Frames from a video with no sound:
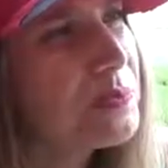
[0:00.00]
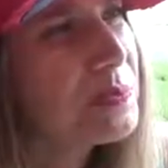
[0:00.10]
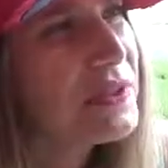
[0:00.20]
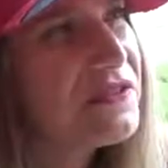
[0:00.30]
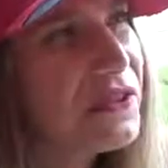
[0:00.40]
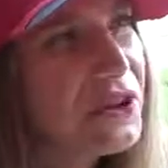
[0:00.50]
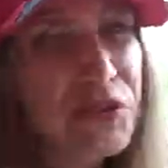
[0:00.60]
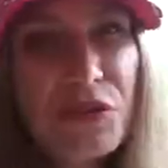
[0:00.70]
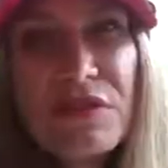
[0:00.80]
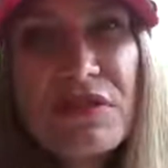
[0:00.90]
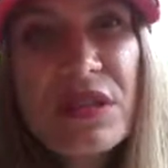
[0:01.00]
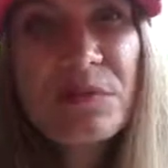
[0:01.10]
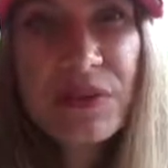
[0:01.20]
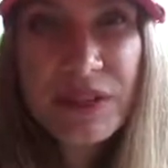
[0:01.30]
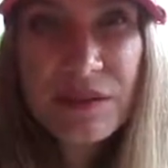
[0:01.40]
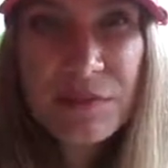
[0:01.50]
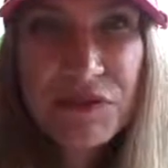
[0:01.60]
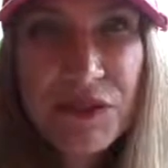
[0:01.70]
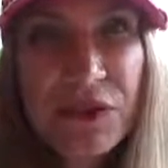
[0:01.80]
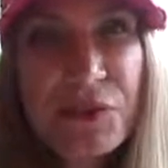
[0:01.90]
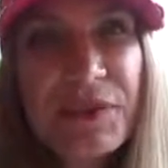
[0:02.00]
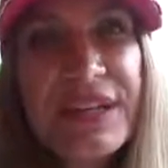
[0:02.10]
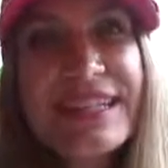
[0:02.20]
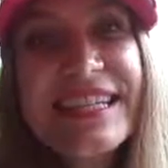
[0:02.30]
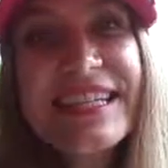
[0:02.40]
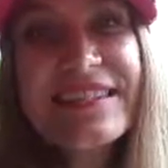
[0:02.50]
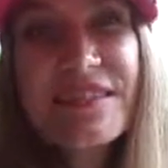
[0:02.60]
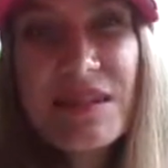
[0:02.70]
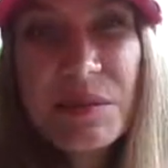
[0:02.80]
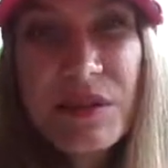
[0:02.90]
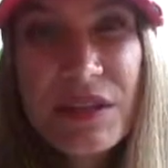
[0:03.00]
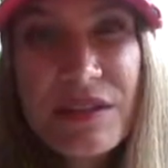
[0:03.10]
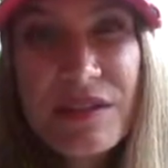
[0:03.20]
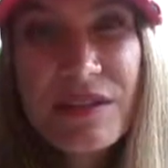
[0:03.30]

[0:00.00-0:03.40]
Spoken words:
before you know something, before you really taste something,